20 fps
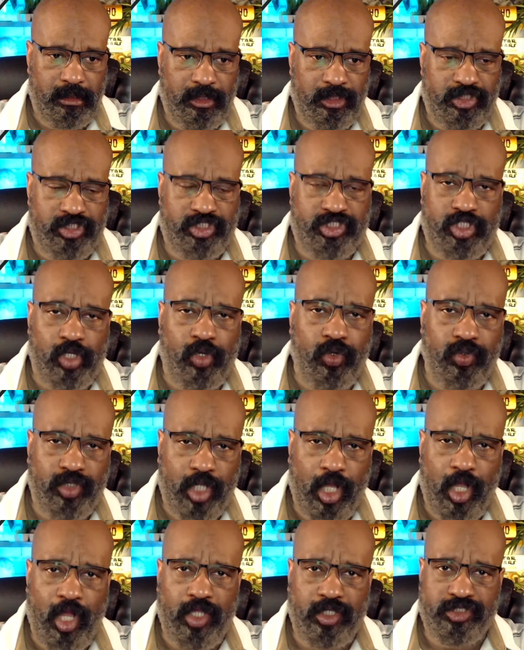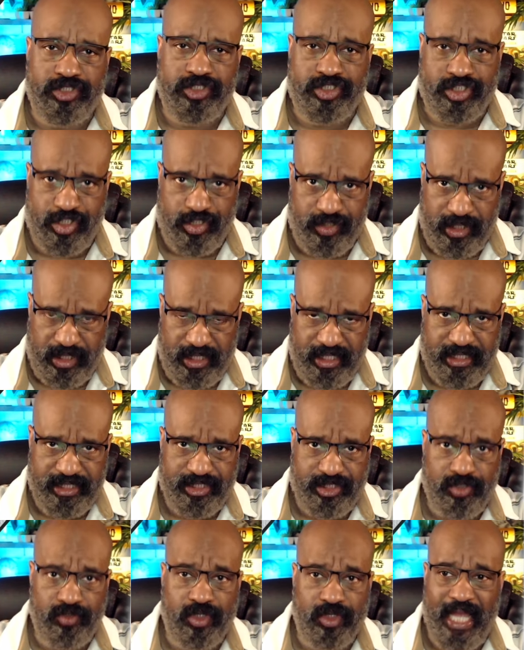so-called
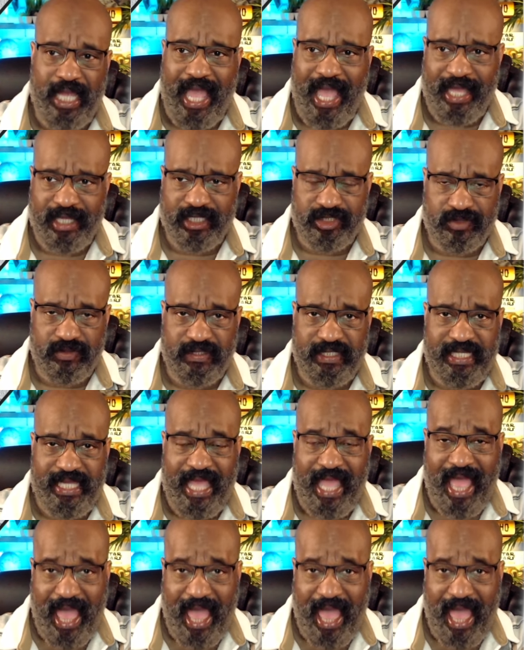journalists who are actually